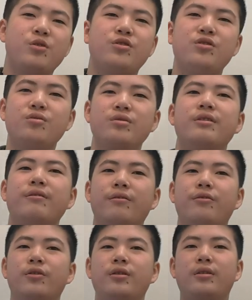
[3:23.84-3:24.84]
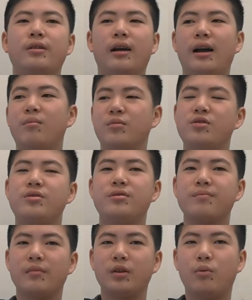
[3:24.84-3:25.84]
use it for how much
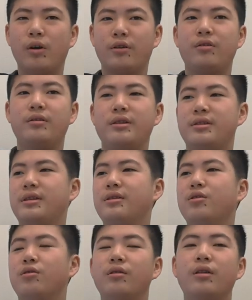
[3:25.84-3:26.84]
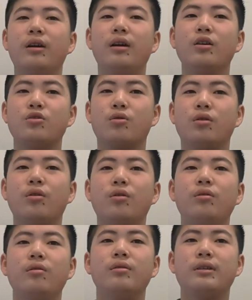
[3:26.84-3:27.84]
water it's in their
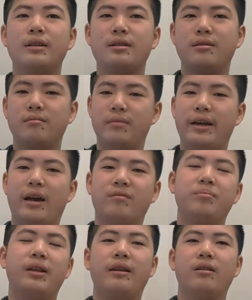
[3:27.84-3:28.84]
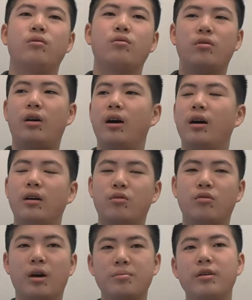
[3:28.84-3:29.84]
soil they have planted
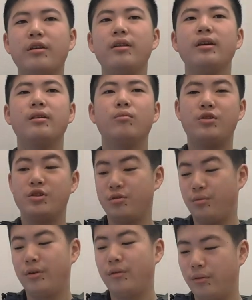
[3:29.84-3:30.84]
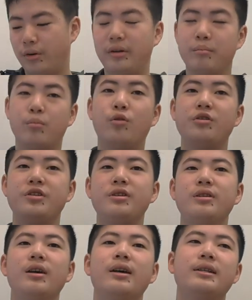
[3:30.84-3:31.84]
crops on, which is really
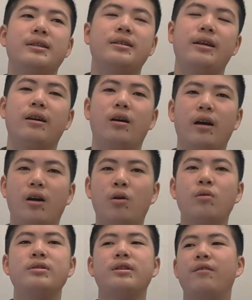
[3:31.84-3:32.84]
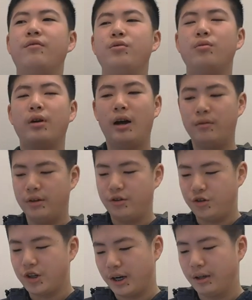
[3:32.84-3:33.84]
important since they always have to have it in
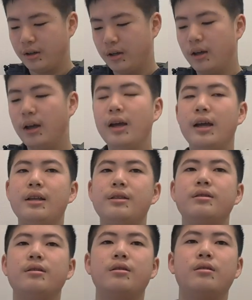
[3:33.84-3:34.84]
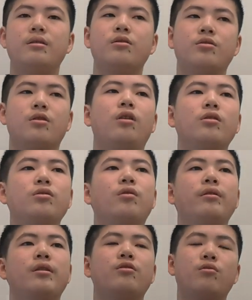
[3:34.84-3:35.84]
check. And there's also
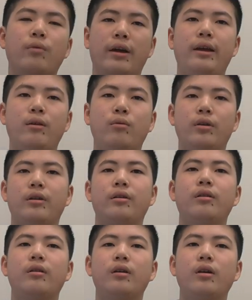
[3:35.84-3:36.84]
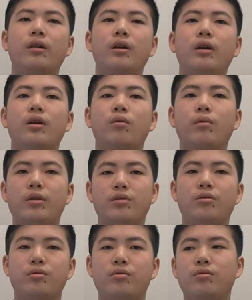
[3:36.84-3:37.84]
another way where
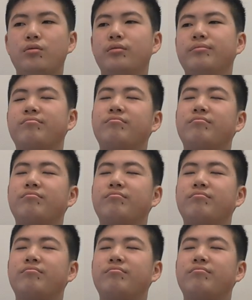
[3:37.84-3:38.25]
when